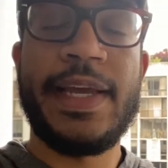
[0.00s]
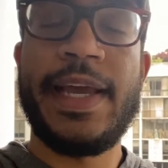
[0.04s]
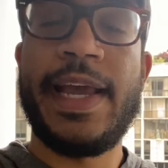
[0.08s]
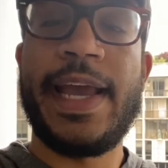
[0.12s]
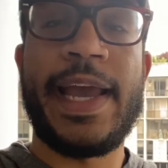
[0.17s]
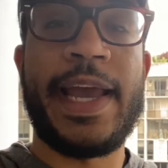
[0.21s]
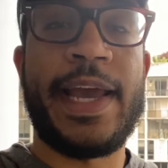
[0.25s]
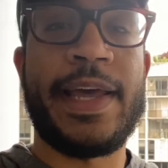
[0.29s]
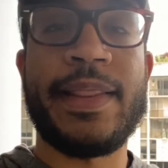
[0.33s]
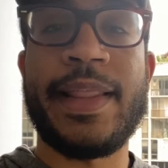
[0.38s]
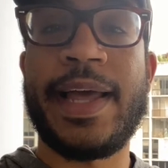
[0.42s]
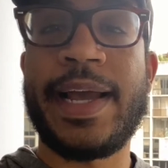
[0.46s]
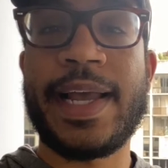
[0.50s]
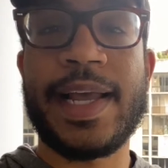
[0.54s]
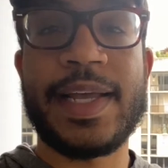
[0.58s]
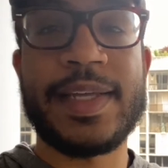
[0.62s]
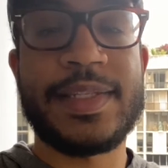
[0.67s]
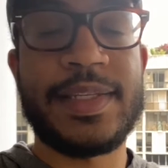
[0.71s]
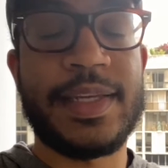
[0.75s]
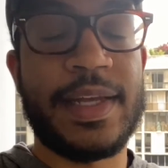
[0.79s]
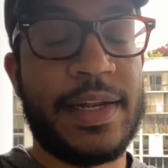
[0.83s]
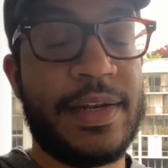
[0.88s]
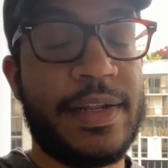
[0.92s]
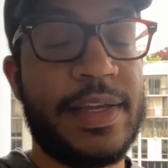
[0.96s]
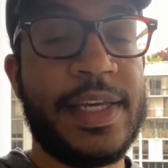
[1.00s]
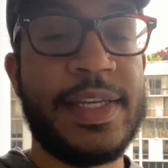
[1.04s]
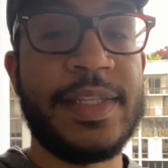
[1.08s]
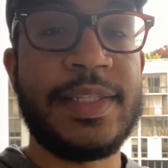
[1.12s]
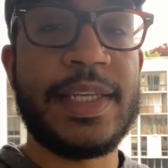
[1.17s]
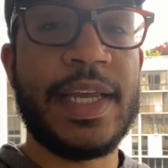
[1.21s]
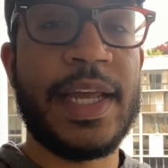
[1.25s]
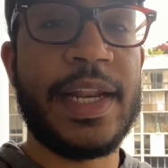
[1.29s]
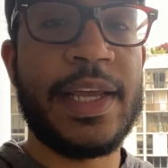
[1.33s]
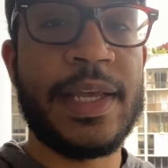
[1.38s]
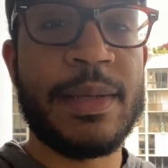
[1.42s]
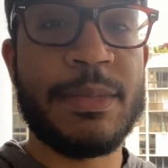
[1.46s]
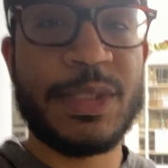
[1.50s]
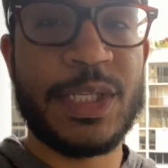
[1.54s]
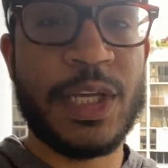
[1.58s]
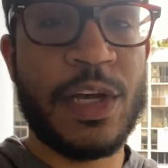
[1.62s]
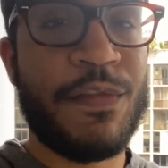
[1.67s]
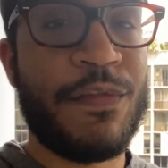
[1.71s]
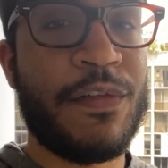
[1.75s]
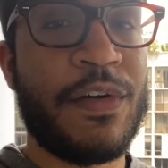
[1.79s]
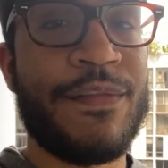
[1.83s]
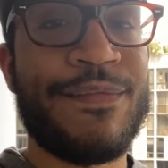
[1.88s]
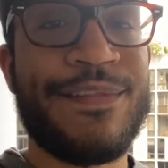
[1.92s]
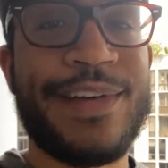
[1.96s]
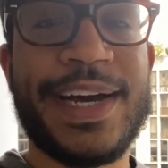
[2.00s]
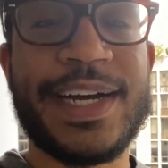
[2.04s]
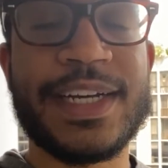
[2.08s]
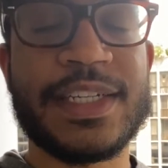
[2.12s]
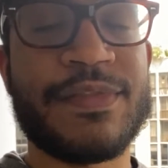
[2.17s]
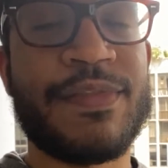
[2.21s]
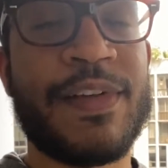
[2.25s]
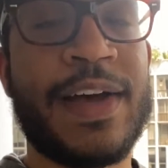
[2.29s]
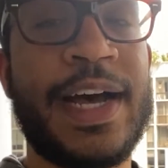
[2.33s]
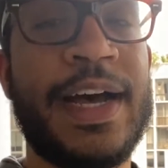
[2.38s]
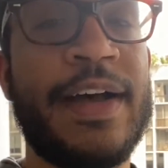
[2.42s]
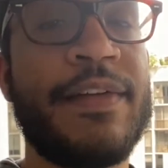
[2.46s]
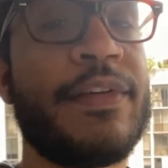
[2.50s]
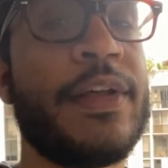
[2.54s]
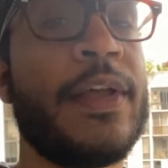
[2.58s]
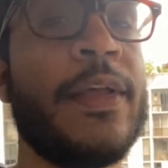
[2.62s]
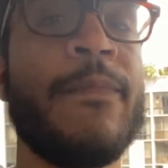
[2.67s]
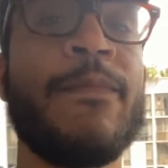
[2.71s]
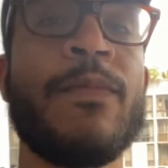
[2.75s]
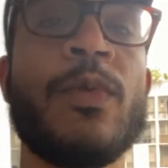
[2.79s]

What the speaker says: And like I said, he said it himself on Fox 5,